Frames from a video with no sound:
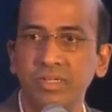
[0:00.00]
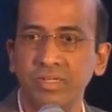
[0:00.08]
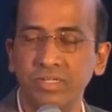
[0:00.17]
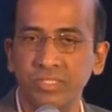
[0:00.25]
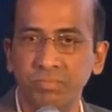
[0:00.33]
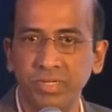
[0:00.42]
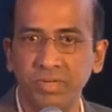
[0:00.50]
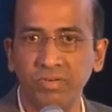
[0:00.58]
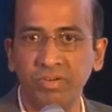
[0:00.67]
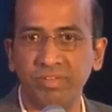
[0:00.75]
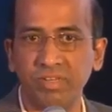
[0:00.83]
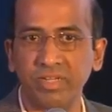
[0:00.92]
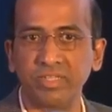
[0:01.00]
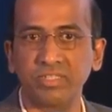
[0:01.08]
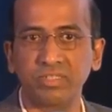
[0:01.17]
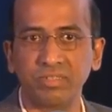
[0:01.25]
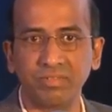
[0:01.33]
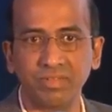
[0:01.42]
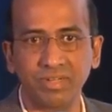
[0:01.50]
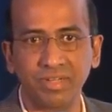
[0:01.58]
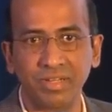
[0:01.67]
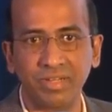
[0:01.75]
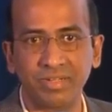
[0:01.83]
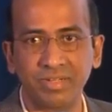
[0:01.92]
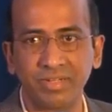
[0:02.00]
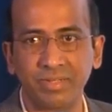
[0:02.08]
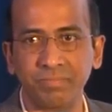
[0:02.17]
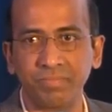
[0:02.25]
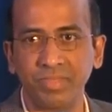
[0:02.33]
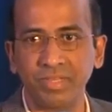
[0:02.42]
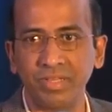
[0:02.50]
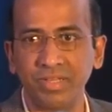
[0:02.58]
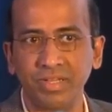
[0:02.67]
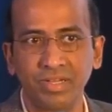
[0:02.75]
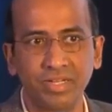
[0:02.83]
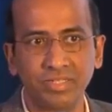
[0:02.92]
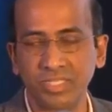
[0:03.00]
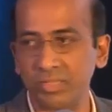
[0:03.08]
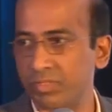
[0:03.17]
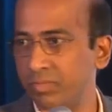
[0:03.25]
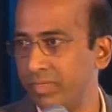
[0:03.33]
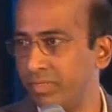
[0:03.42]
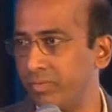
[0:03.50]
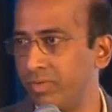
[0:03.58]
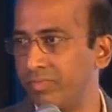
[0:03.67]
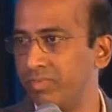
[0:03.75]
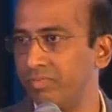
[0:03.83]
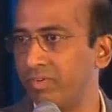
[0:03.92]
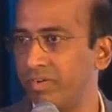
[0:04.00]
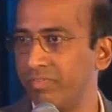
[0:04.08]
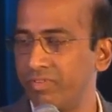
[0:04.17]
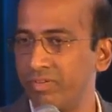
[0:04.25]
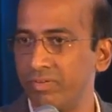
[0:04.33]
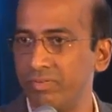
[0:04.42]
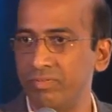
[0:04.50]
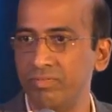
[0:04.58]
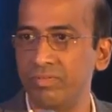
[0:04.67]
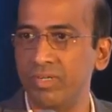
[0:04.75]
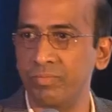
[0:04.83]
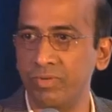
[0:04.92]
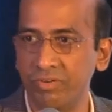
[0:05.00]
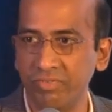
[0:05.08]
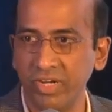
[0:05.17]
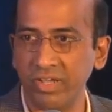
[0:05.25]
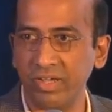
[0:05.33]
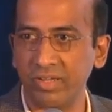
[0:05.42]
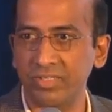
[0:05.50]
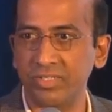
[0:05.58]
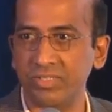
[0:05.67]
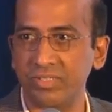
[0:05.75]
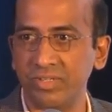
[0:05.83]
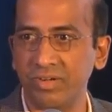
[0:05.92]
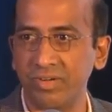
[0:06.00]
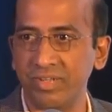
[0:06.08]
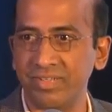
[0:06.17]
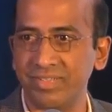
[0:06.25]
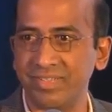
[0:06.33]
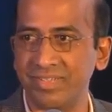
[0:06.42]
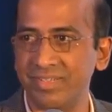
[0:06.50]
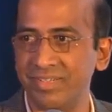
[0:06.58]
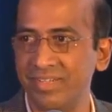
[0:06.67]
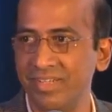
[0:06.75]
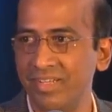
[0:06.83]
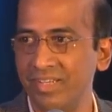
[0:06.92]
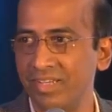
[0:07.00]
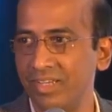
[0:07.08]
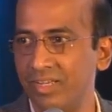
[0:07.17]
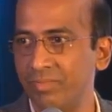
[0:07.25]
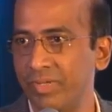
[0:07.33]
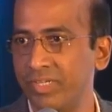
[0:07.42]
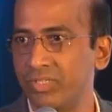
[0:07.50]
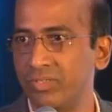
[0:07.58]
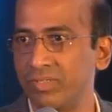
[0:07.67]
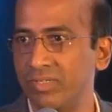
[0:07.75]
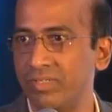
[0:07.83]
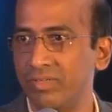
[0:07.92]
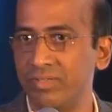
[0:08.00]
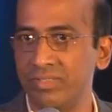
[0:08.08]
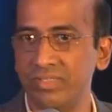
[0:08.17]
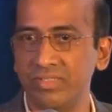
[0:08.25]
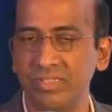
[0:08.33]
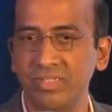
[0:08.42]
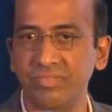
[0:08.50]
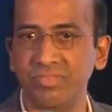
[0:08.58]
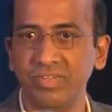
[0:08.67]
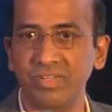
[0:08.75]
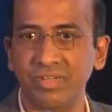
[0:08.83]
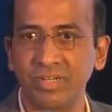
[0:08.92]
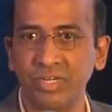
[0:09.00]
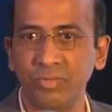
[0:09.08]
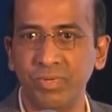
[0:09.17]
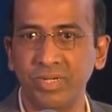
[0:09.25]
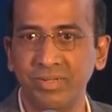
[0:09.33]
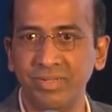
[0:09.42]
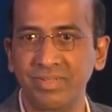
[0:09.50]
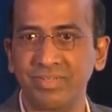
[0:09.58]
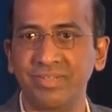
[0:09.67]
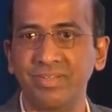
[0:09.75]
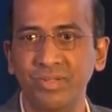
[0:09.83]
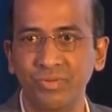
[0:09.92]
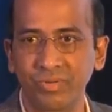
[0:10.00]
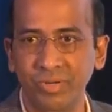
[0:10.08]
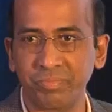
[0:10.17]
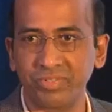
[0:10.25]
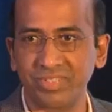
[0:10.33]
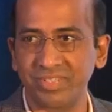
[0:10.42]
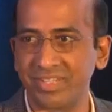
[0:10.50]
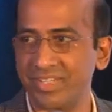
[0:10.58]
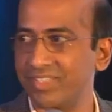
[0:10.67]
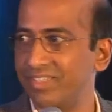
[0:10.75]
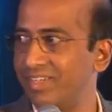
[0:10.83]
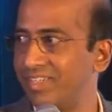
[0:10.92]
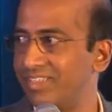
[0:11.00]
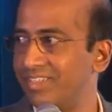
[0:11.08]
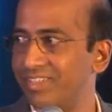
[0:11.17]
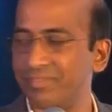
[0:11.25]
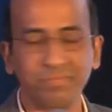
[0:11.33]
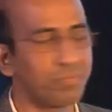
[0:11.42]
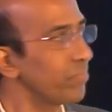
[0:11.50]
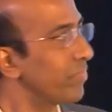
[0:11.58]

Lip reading: It's been a revelation, and I seem to be one of the very few number of radiologists in the audience, and I'll make sure that there is a significant incremental representation next year.